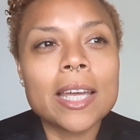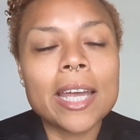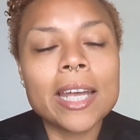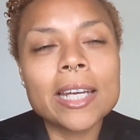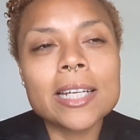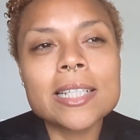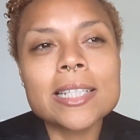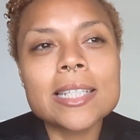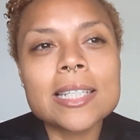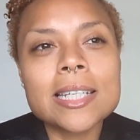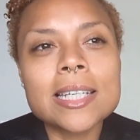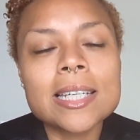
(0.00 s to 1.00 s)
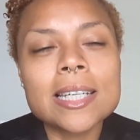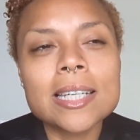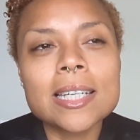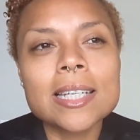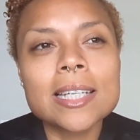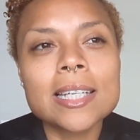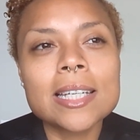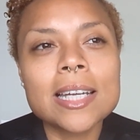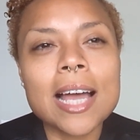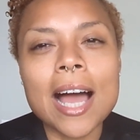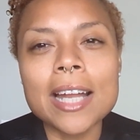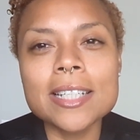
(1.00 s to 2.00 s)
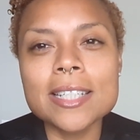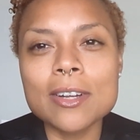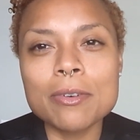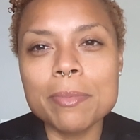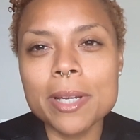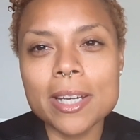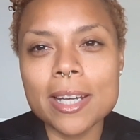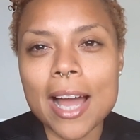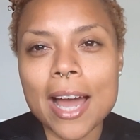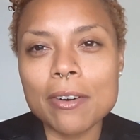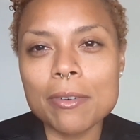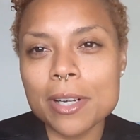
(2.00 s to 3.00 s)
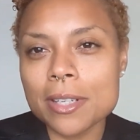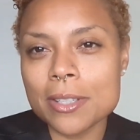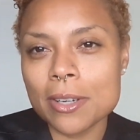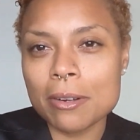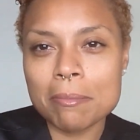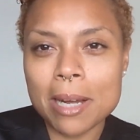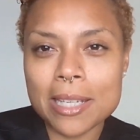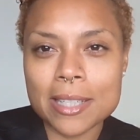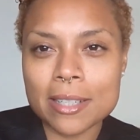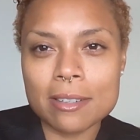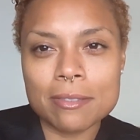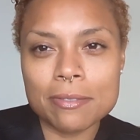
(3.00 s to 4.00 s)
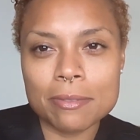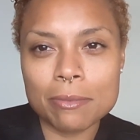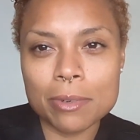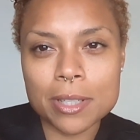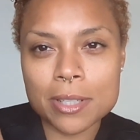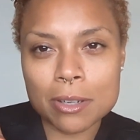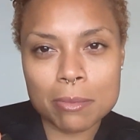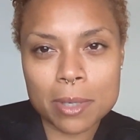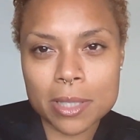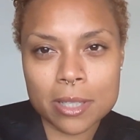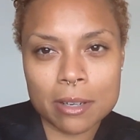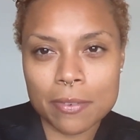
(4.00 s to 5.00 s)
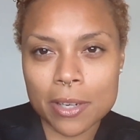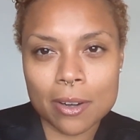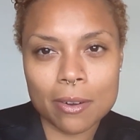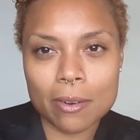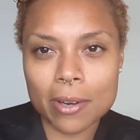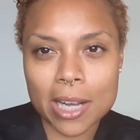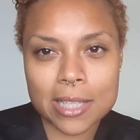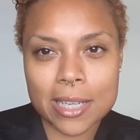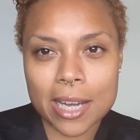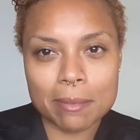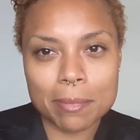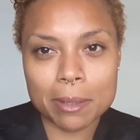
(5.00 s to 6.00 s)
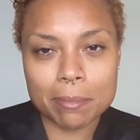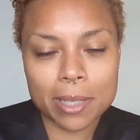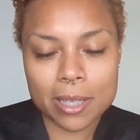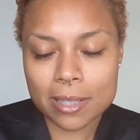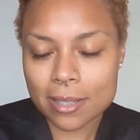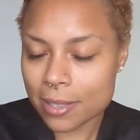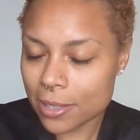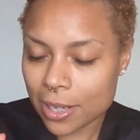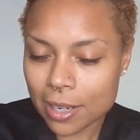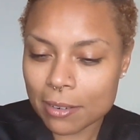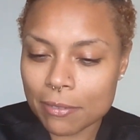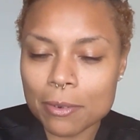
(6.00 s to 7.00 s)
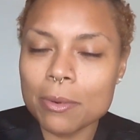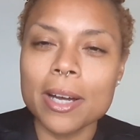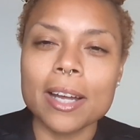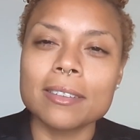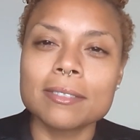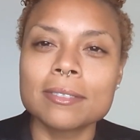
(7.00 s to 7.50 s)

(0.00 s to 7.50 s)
And I don't concern myself with so much stuff that go on outside of me because, child, for what?